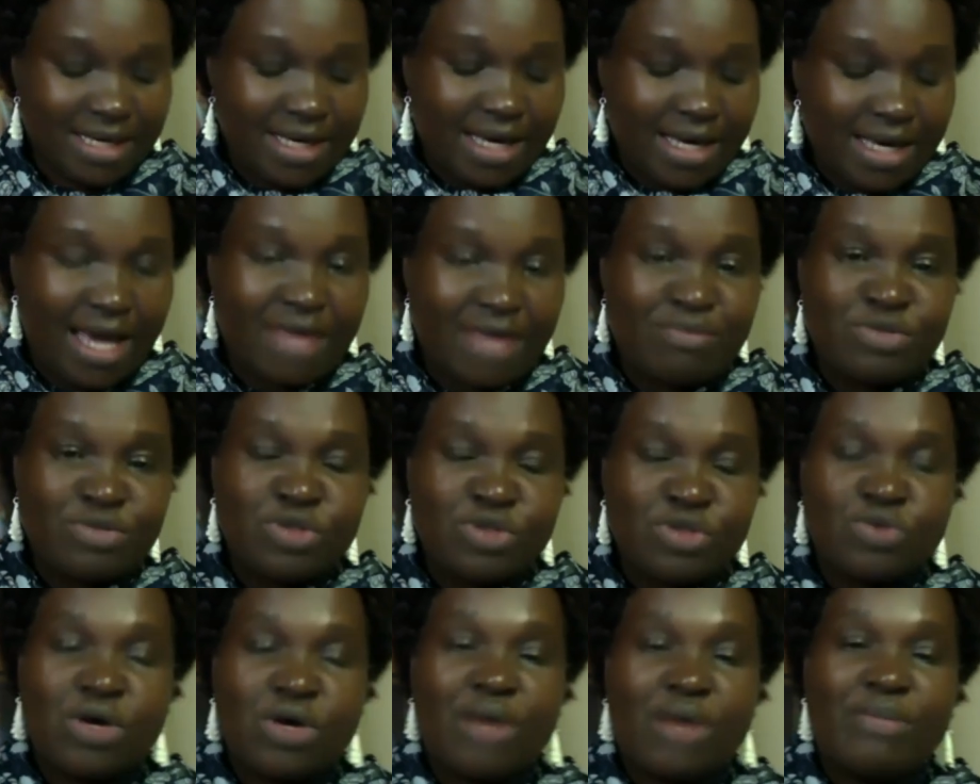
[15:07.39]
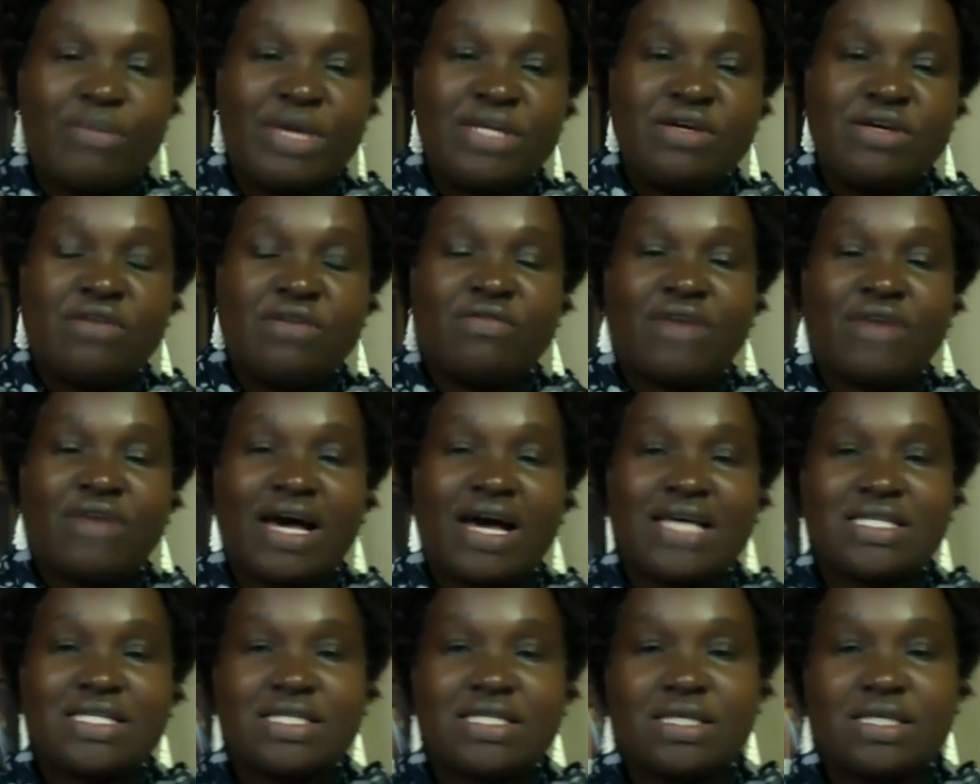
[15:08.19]
I'm sure many of
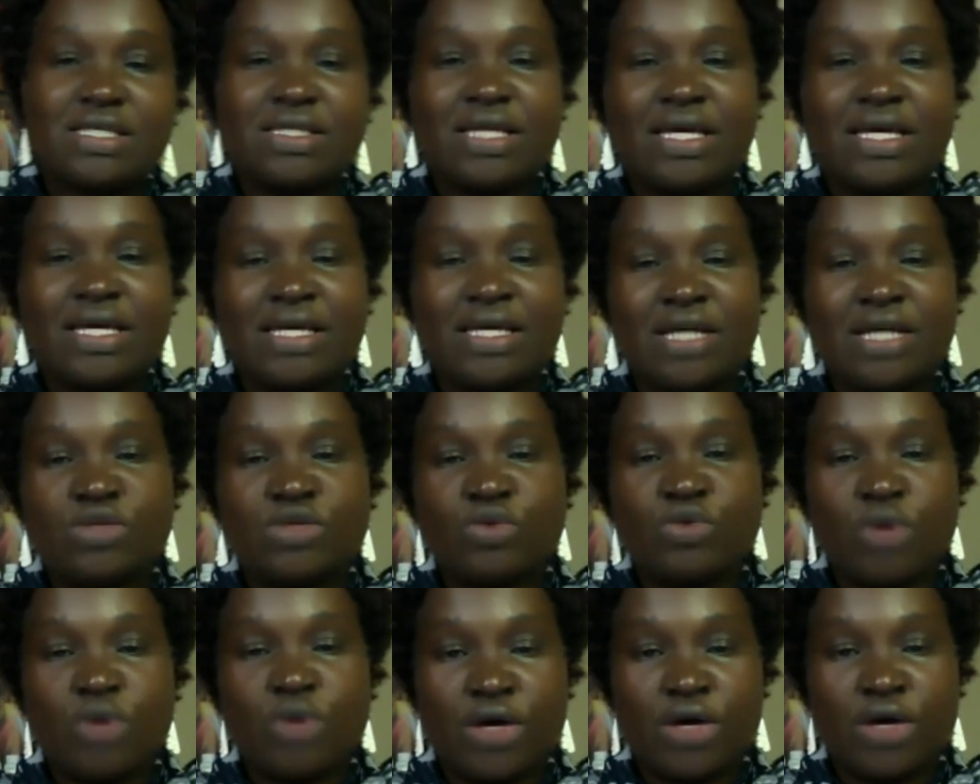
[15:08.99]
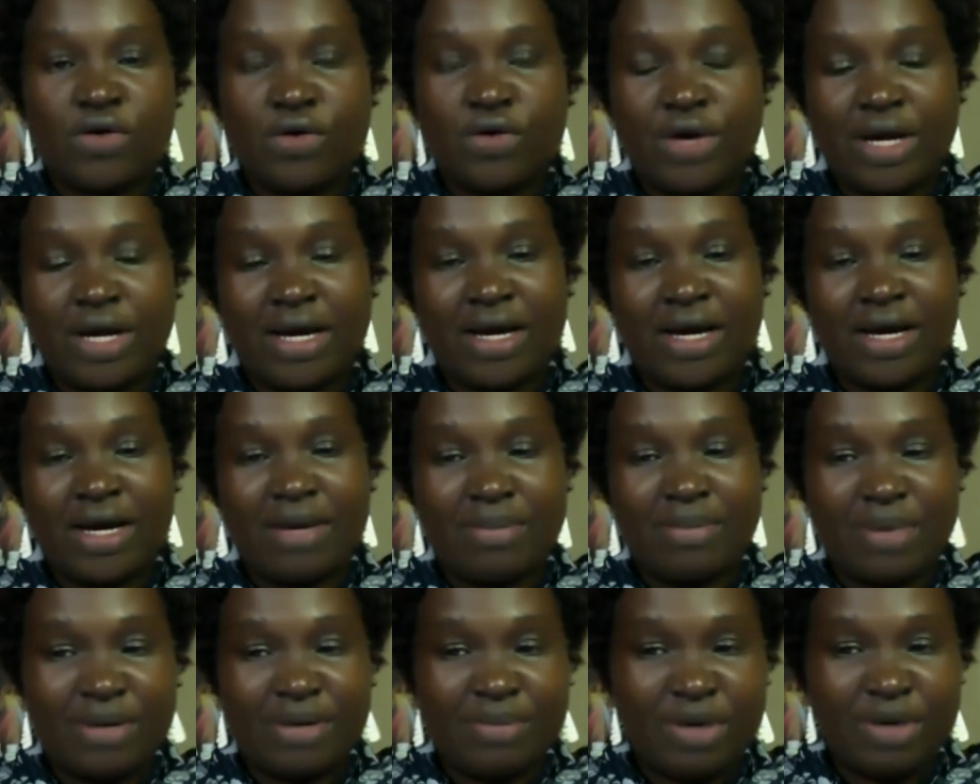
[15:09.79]
us in the years we were growing
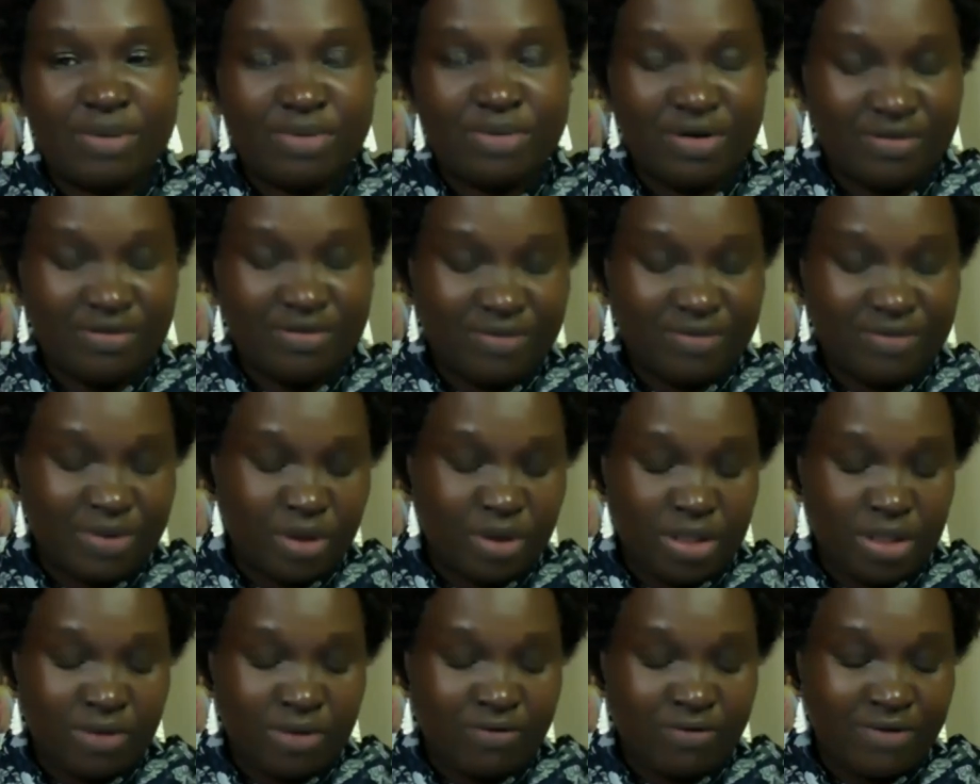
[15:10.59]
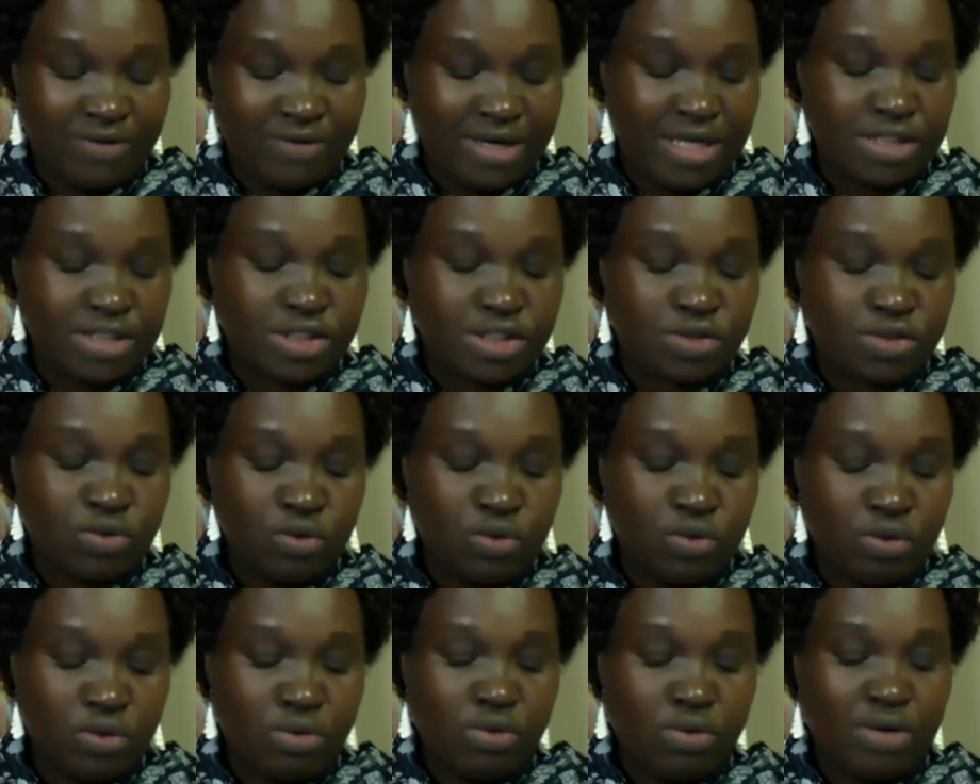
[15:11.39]
up and maybe even at
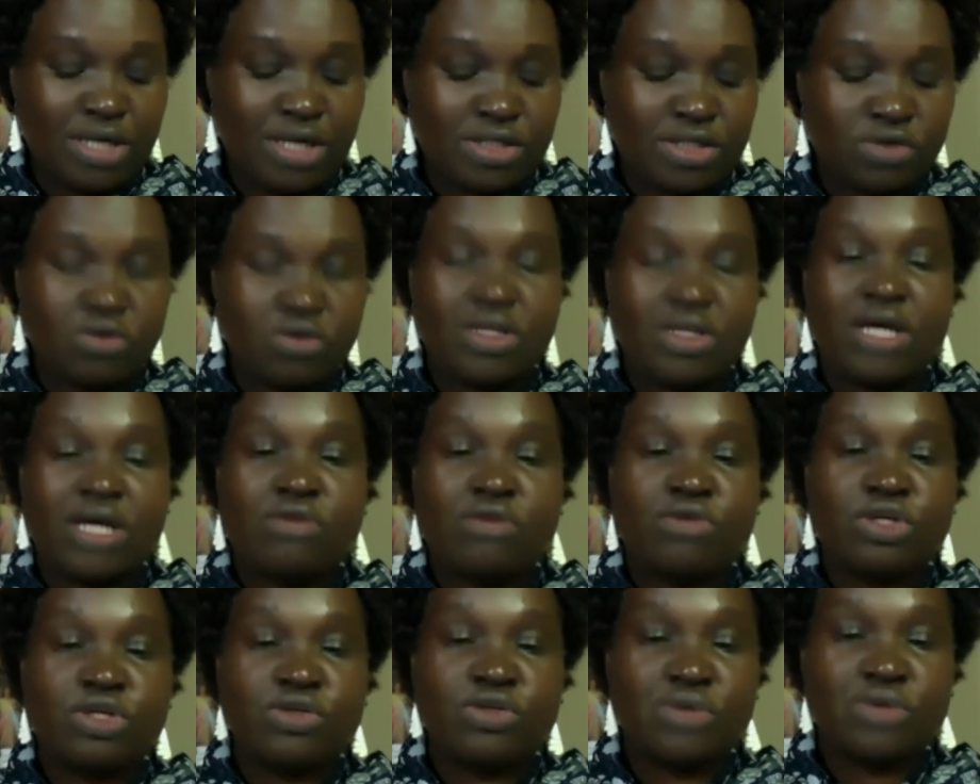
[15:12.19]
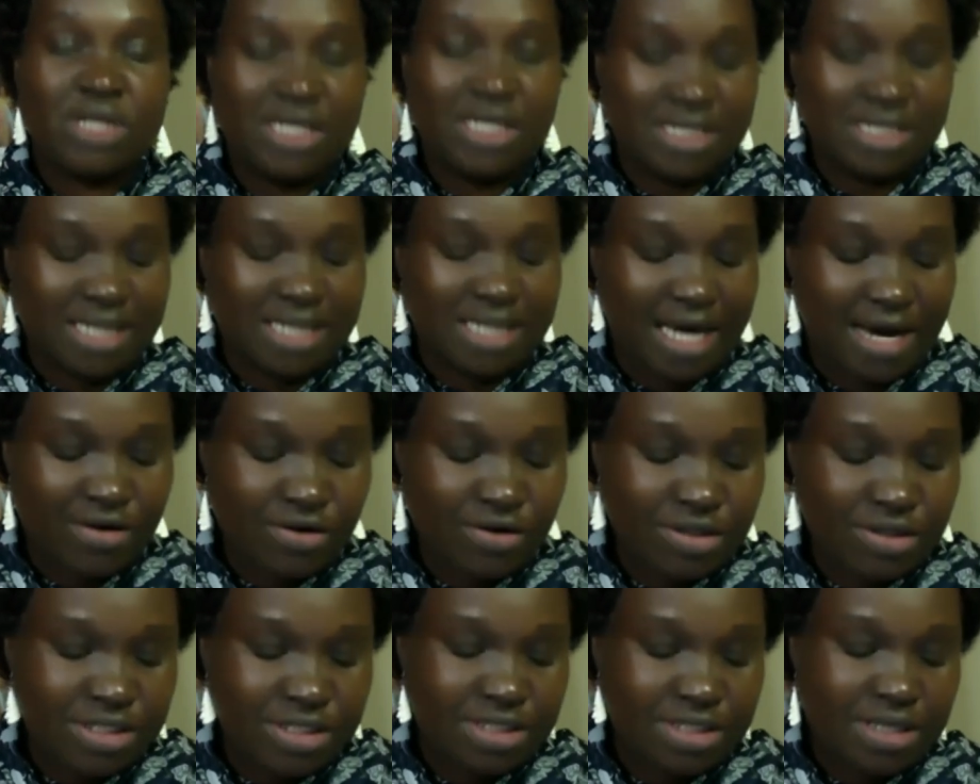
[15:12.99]
school, we were told that we should eat
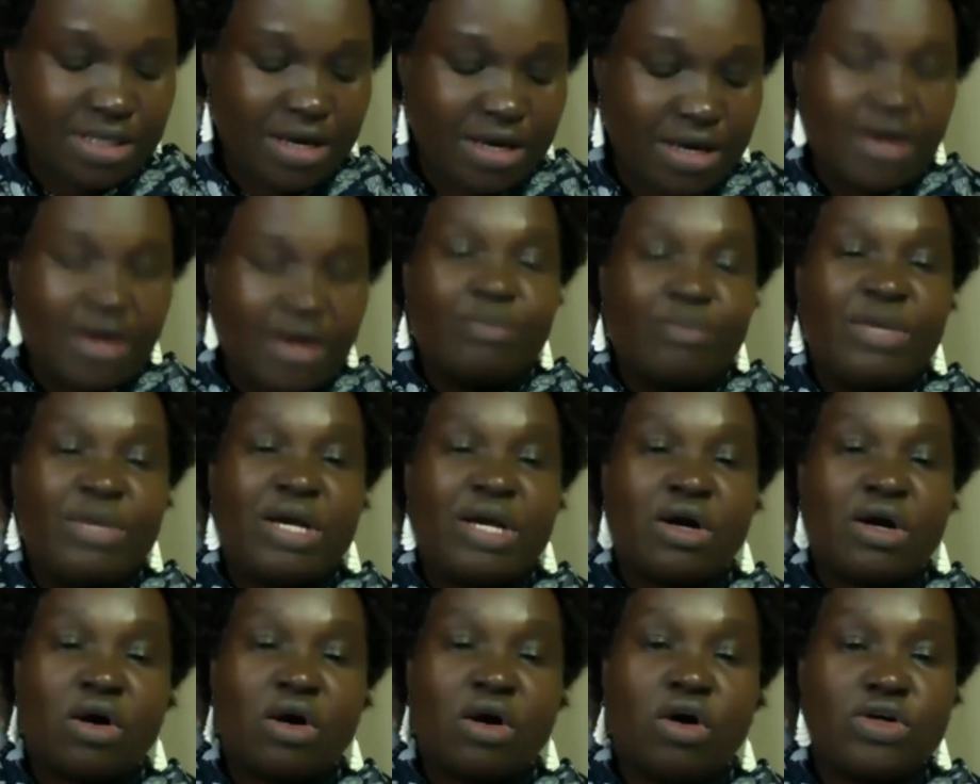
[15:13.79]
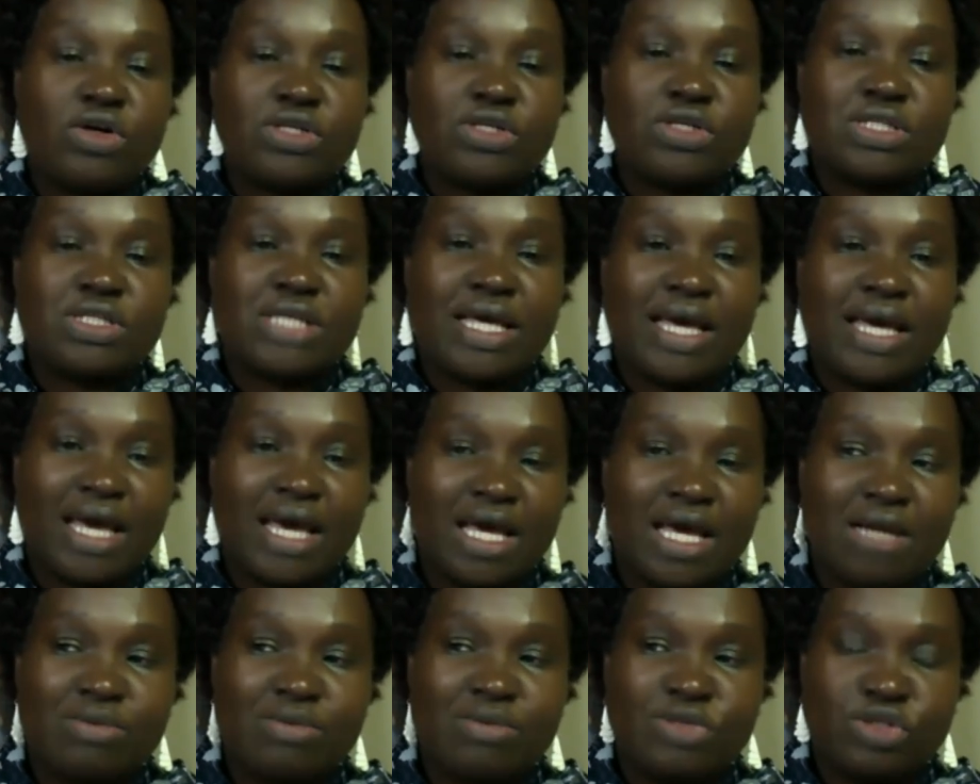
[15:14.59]
carrots because they
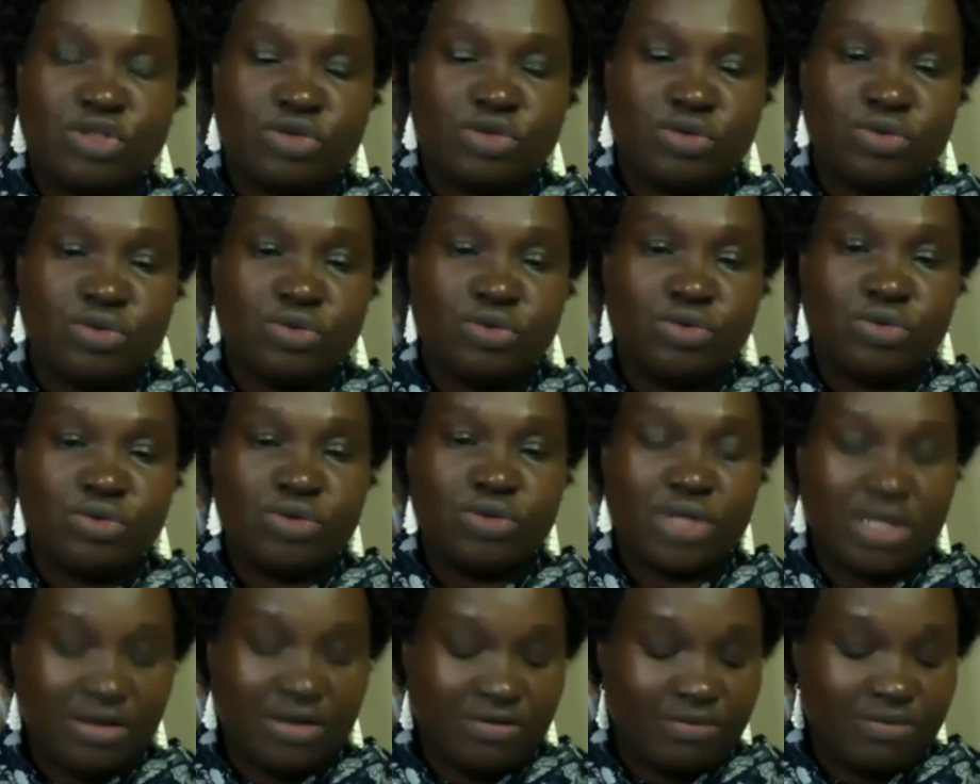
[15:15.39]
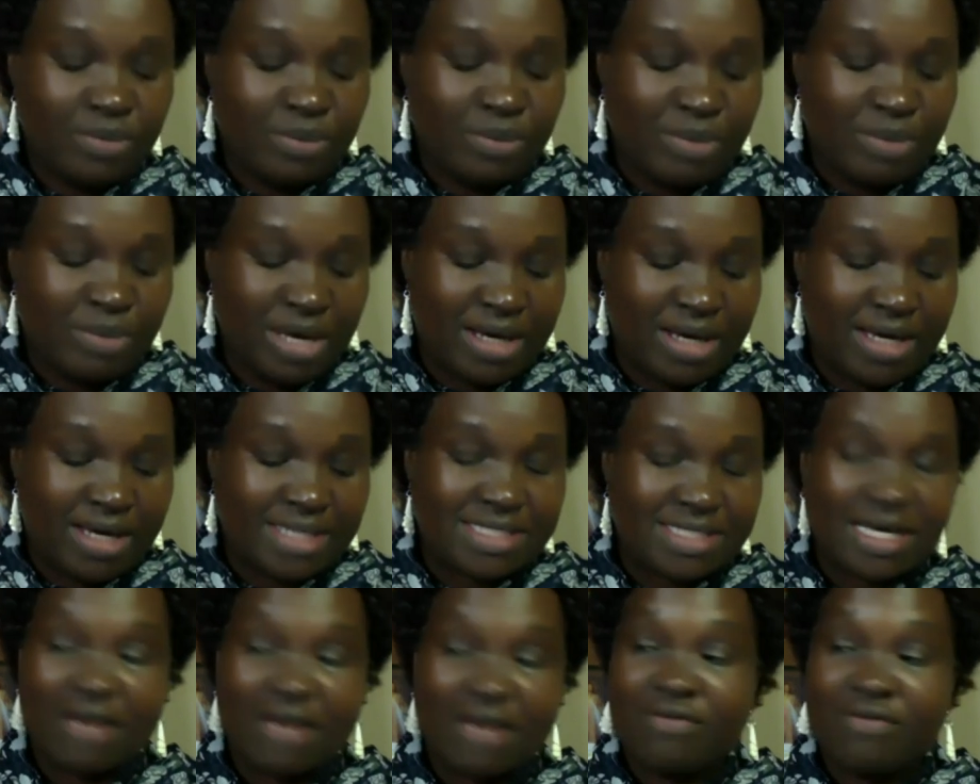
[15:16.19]
help to make
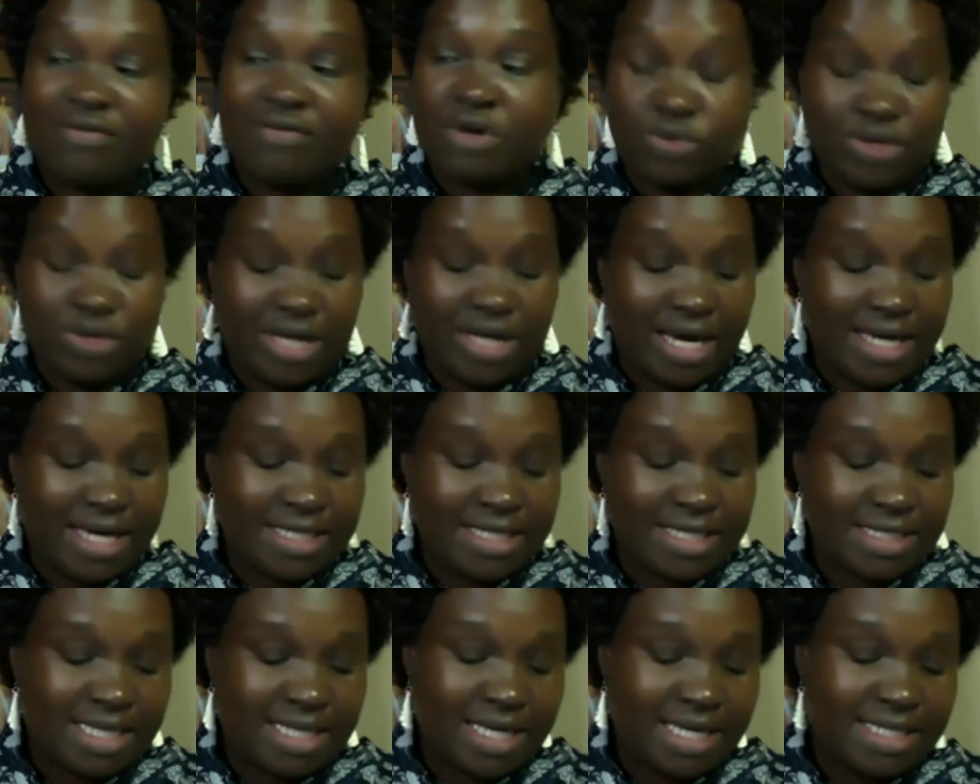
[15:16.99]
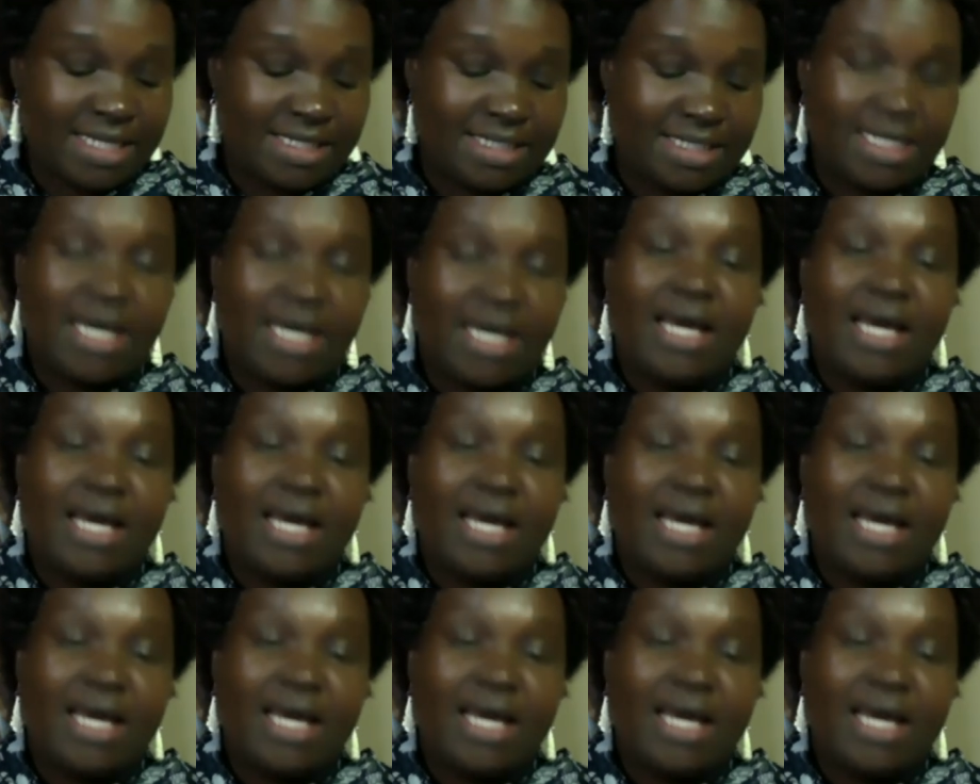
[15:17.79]
us have a good eyesight.